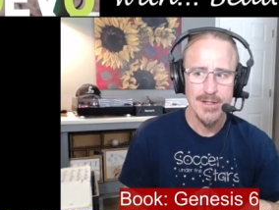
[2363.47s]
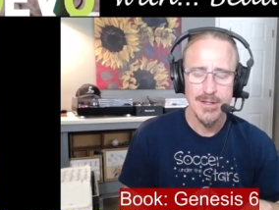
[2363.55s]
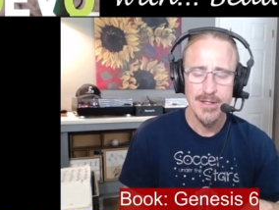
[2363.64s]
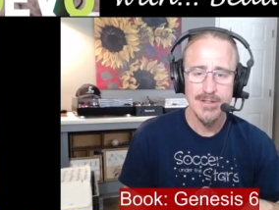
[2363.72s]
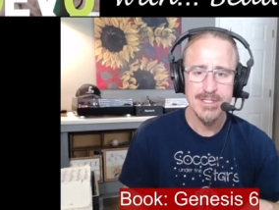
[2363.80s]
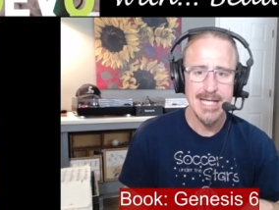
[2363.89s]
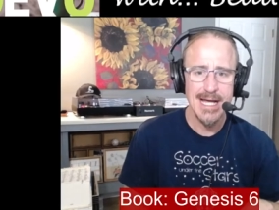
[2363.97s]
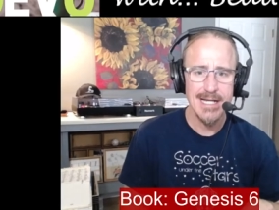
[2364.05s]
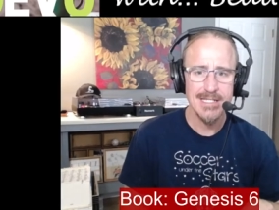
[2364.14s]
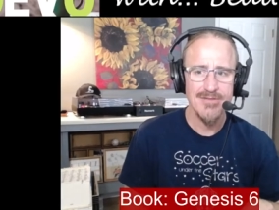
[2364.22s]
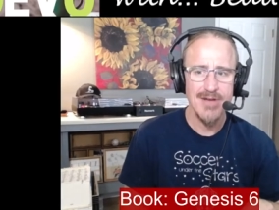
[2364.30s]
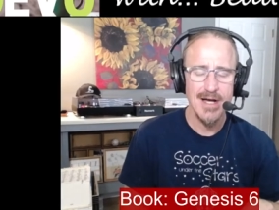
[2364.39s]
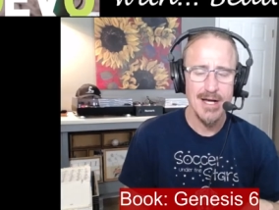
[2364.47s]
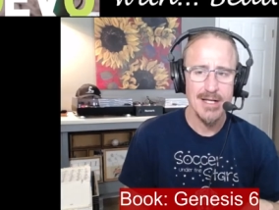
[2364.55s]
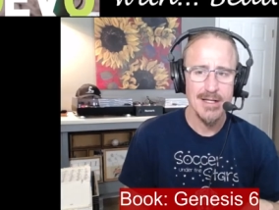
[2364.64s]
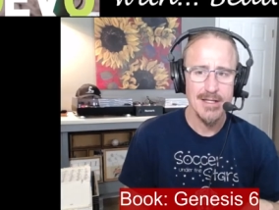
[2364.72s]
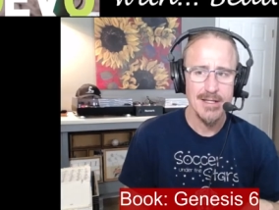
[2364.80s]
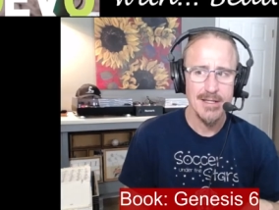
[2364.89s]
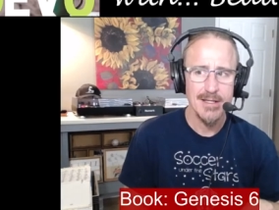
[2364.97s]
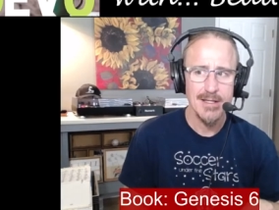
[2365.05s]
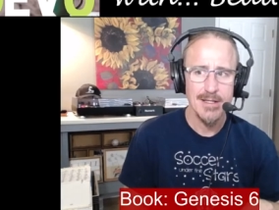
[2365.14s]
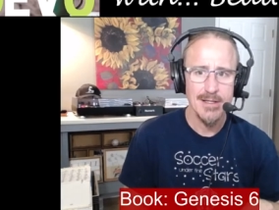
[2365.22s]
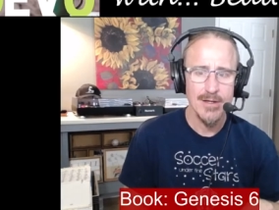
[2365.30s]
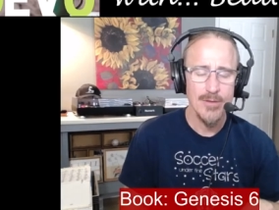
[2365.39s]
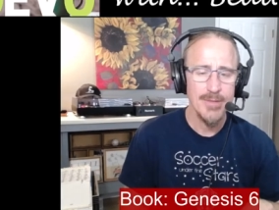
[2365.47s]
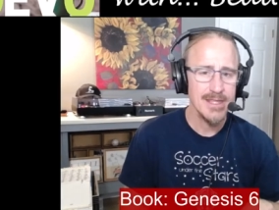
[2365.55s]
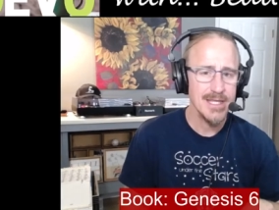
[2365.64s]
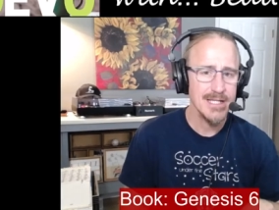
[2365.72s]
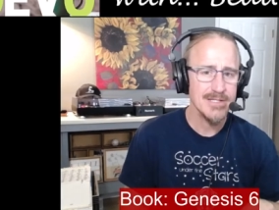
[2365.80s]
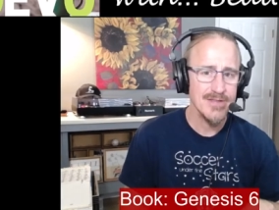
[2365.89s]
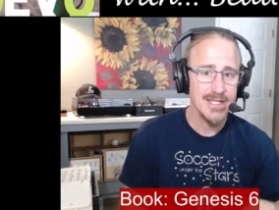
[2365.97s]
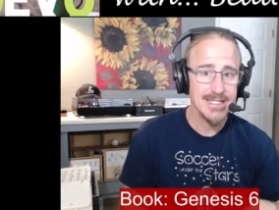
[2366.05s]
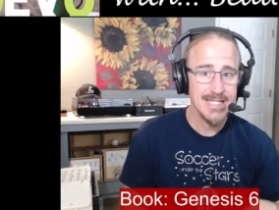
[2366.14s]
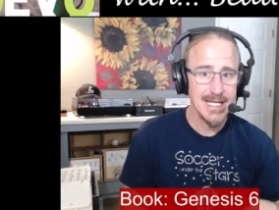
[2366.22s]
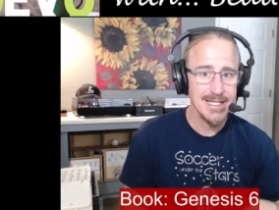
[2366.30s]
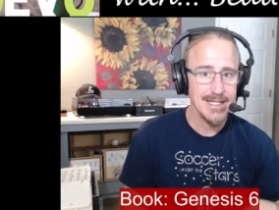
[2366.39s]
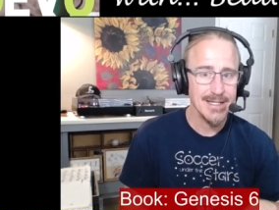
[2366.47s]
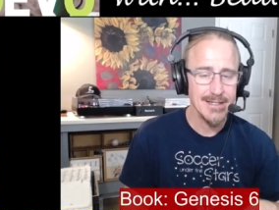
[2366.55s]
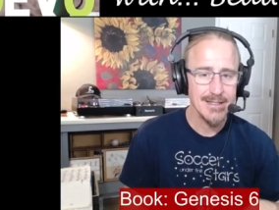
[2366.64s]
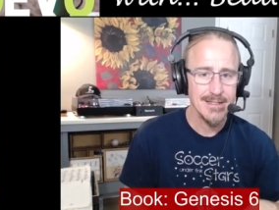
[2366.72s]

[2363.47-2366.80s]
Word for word: They'll satisfy, there'll be things for the taking,